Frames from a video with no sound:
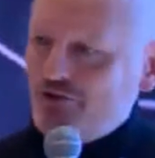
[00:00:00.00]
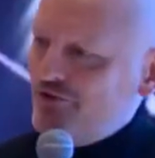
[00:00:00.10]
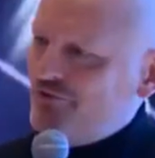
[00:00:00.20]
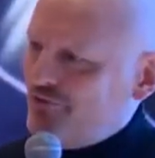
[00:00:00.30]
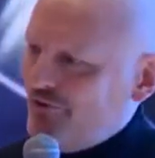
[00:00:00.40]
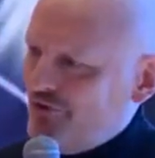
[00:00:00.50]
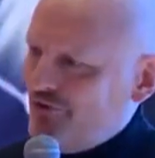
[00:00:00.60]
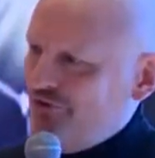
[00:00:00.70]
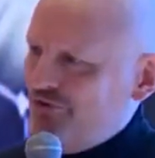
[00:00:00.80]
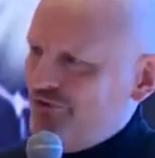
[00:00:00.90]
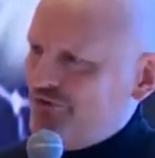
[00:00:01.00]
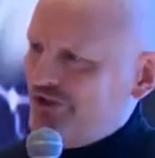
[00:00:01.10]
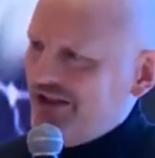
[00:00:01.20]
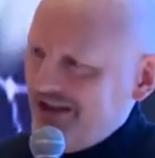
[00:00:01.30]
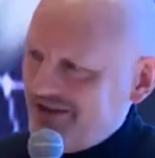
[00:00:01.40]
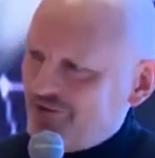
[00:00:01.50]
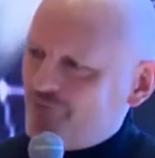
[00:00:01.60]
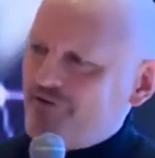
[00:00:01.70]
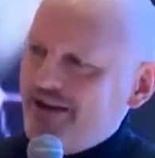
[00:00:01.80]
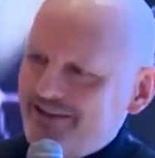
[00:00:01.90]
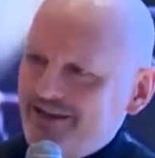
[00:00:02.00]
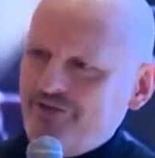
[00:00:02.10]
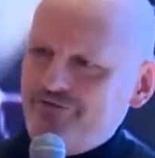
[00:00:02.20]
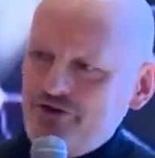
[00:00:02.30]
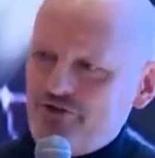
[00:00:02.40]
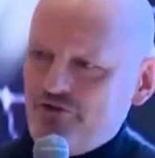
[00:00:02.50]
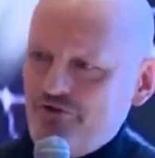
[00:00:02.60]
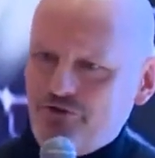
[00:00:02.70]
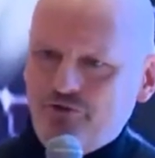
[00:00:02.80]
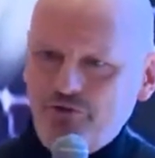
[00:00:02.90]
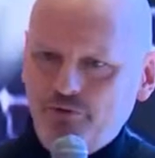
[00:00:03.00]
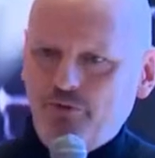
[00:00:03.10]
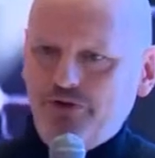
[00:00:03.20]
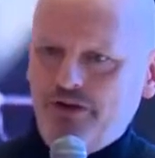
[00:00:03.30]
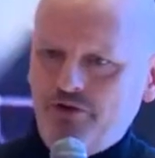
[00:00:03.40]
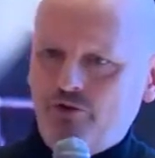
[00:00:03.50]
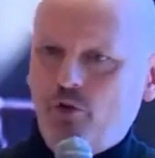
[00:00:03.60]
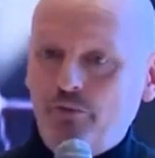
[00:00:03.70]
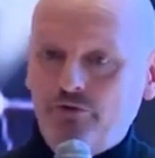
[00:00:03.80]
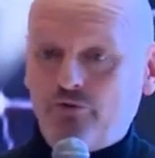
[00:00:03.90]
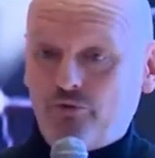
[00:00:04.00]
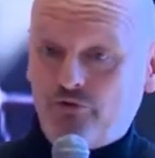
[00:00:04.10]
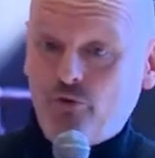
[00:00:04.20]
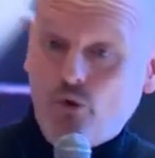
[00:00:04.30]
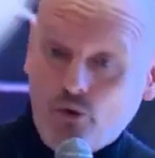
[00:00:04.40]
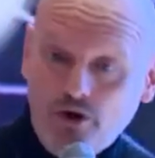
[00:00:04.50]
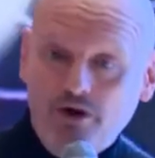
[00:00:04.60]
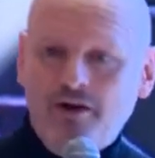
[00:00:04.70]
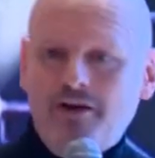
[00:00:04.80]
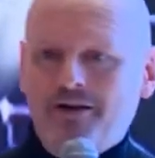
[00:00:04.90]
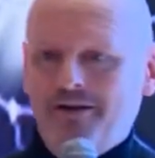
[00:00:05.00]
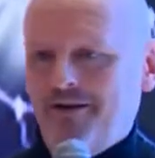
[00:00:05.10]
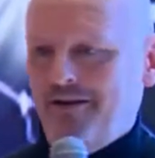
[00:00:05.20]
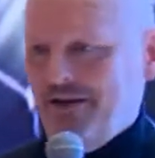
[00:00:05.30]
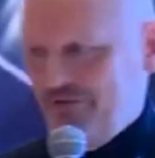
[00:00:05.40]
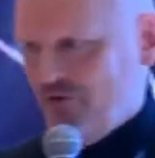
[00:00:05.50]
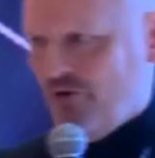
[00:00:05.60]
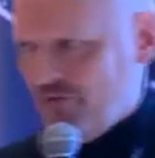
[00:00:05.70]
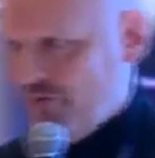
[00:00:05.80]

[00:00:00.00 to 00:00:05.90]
sure you select the right kind of feature you're going to put in your open source core if you go